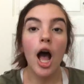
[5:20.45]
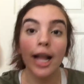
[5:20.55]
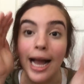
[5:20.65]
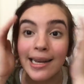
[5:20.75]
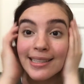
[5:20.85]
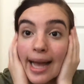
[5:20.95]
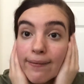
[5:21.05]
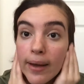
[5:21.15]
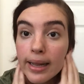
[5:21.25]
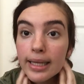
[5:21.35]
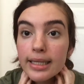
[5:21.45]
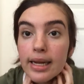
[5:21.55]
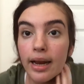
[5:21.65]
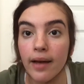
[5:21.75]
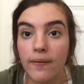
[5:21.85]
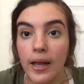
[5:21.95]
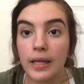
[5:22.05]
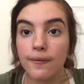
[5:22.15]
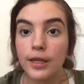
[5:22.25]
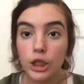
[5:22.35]
Guys, I finally did it. I
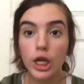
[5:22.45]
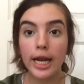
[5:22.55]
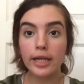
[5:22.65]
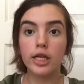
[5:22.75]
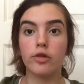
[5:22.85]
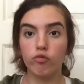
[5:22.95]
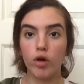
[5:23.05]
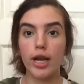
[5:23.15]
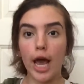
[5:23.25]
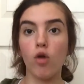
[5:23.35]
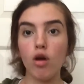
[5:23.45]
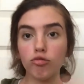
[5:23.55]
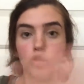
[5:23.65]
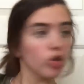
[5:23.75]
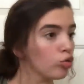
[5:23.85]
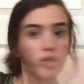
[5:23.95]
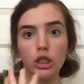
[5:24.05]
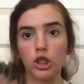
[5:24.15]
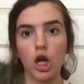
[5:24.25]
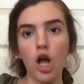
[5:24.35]
finally finished and I didn't run out of
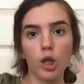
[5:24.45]
storage.